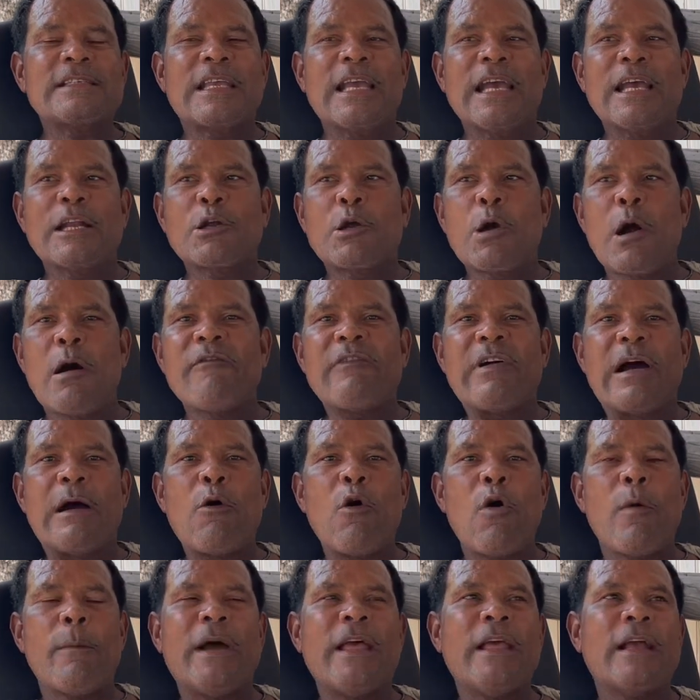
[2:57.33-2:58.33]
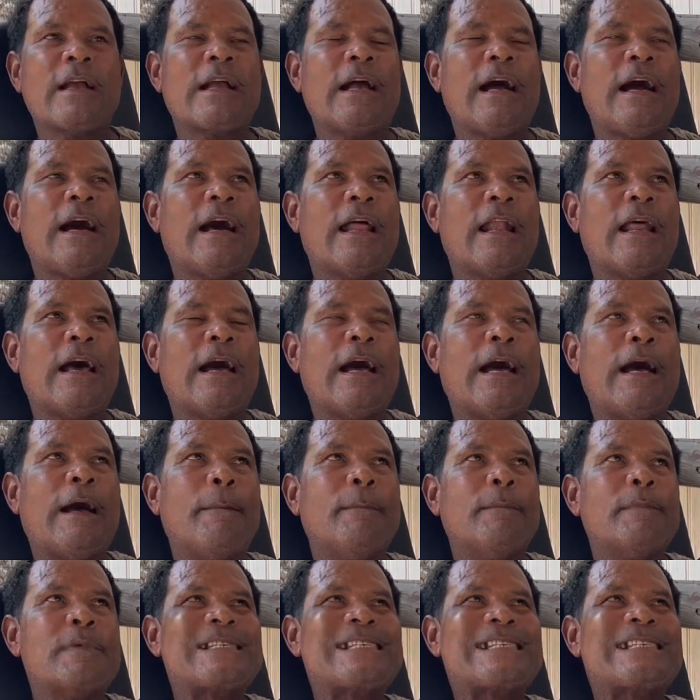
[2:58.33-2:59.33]
Kydd come from home and they call
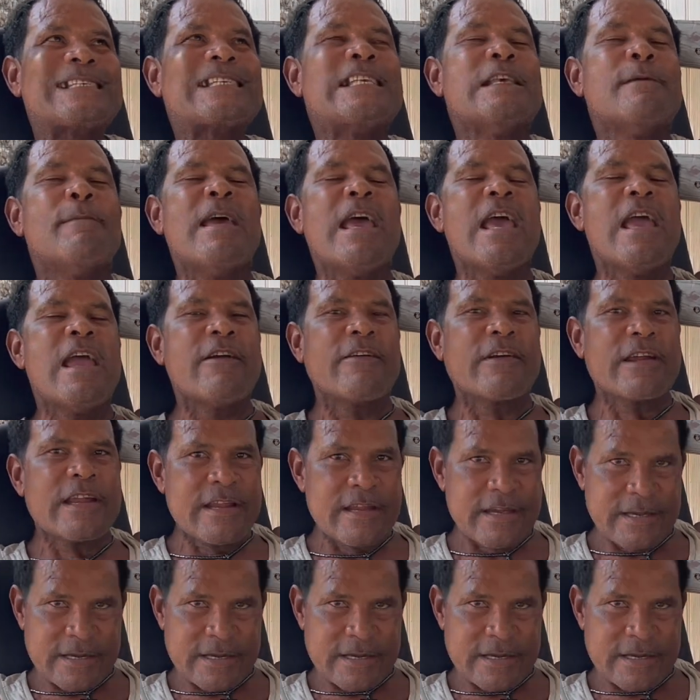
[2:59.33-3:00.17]
C. Mary.